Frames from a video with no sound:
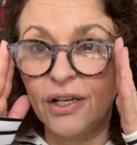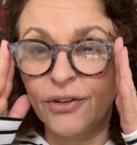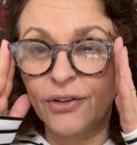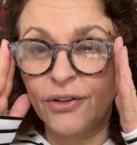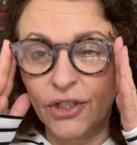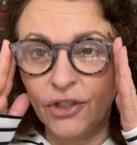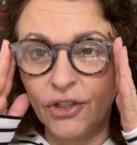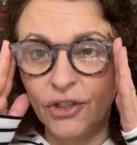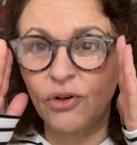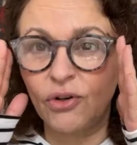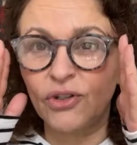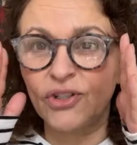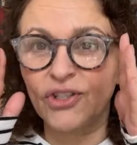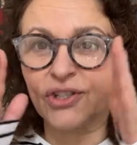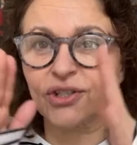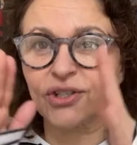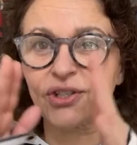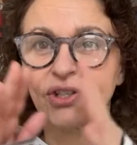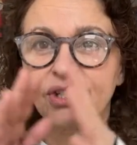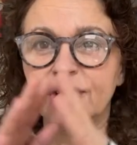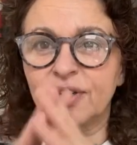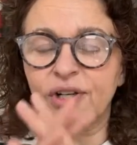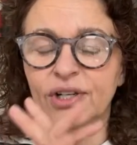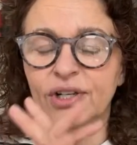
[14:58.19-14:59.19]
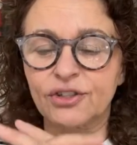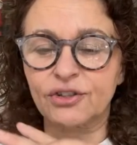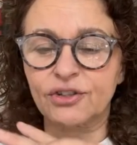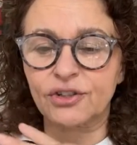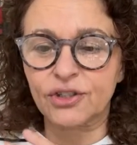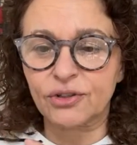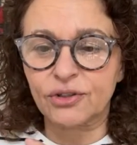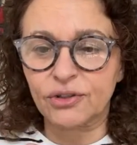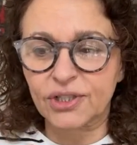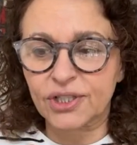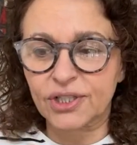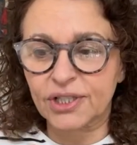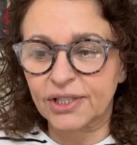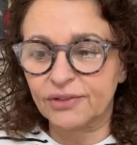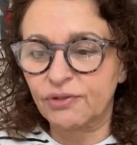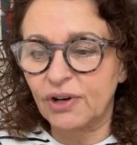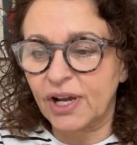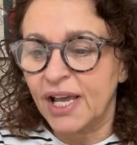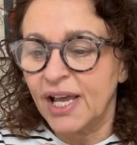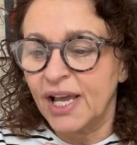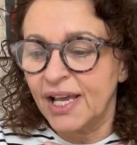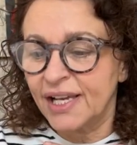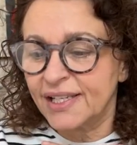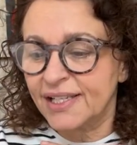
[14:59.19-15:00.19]
the NOS, the nitrous oxide.
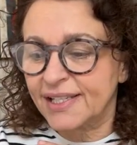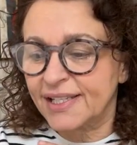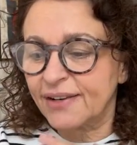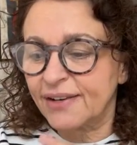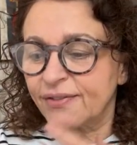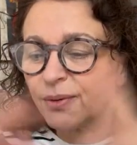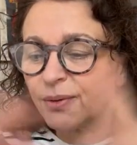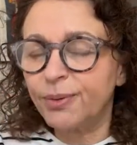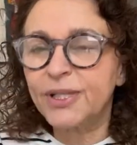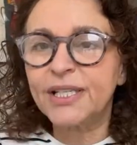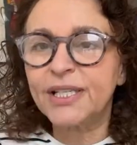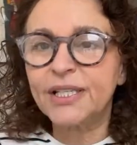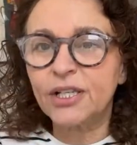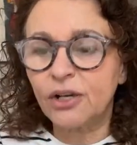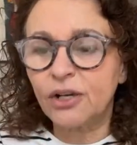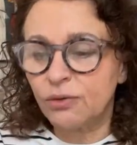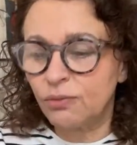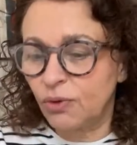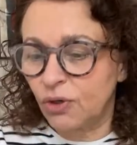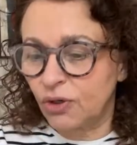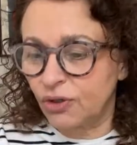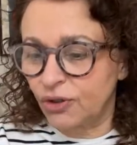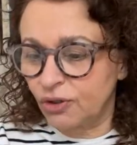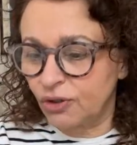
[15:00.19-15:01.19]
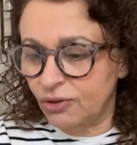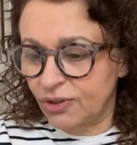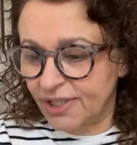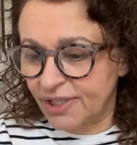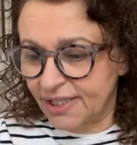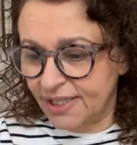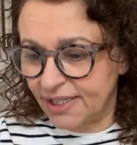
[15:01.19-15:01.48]
Right, does everybody know what NOS